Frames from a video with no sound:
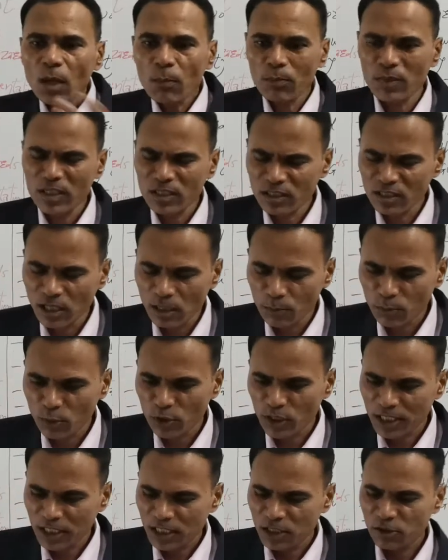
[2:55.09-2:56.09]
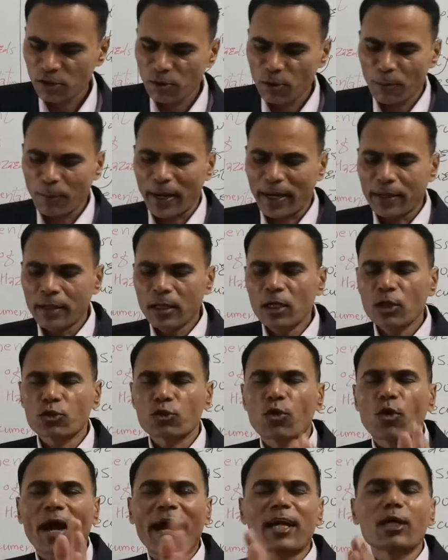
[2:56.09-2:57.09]
personal protective equipment.
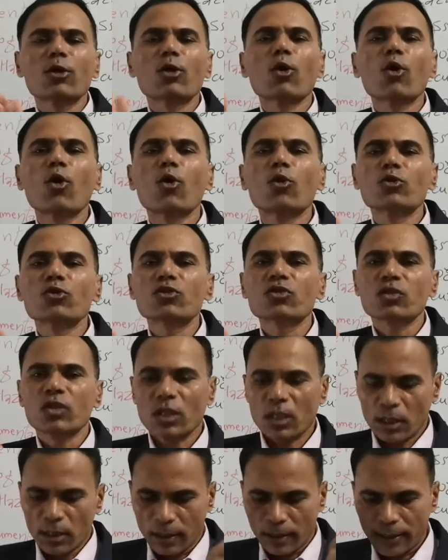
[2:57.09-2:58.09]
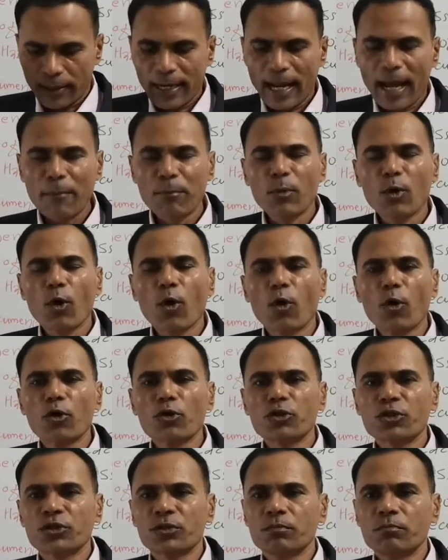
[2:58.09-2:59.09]
So hand gloves, lab
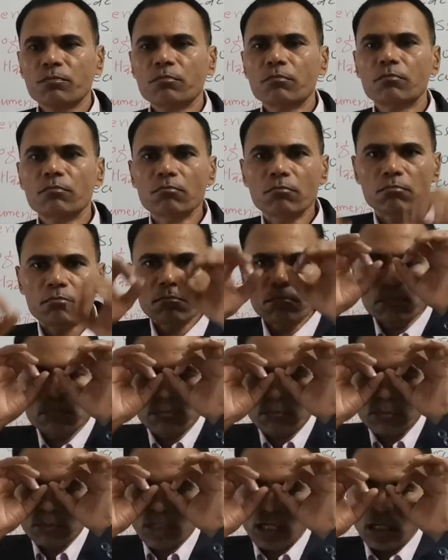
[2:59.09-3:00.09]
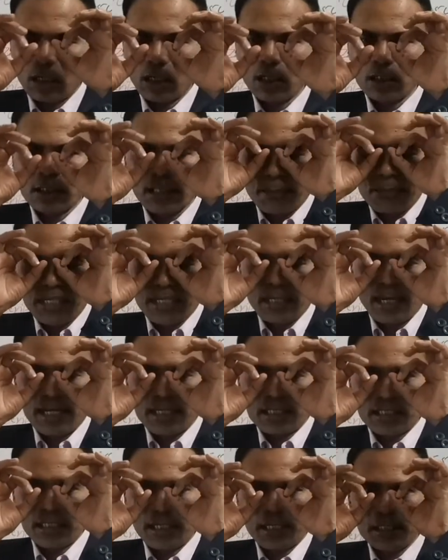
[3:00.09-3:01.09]
coats, safety
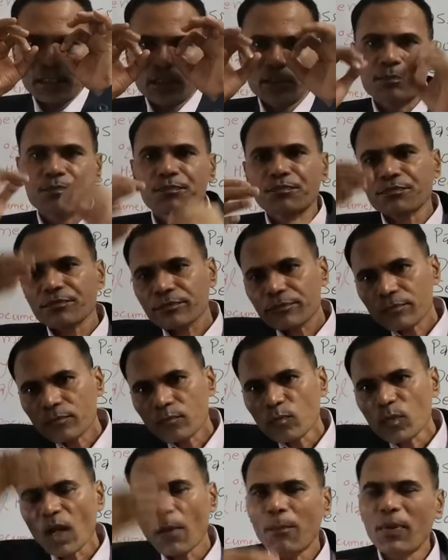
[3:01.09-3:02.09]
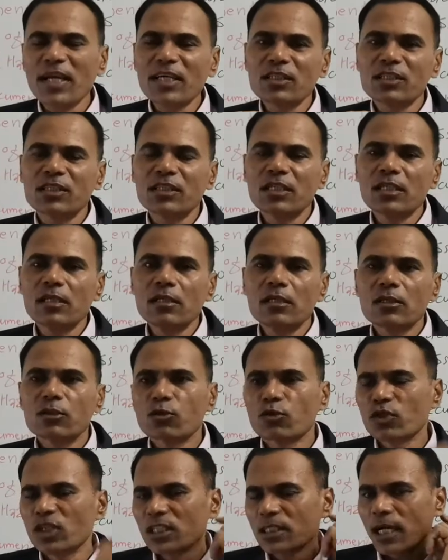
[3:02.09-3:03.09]
glasses, face shield.
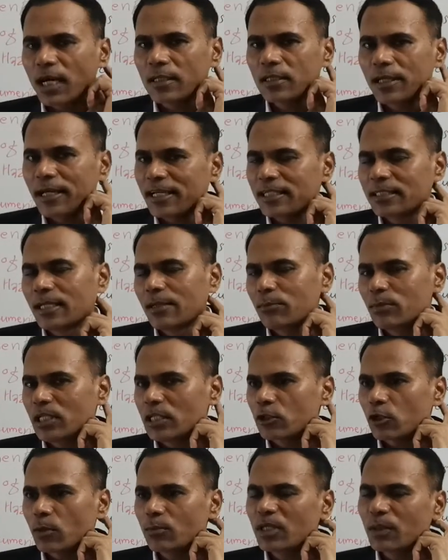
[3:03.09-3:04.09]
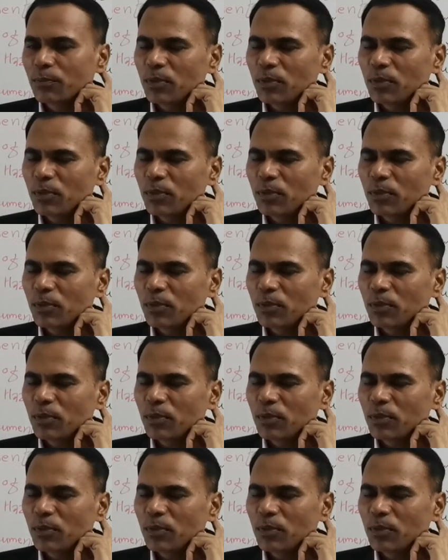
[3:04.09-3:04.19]
So these are the examples of the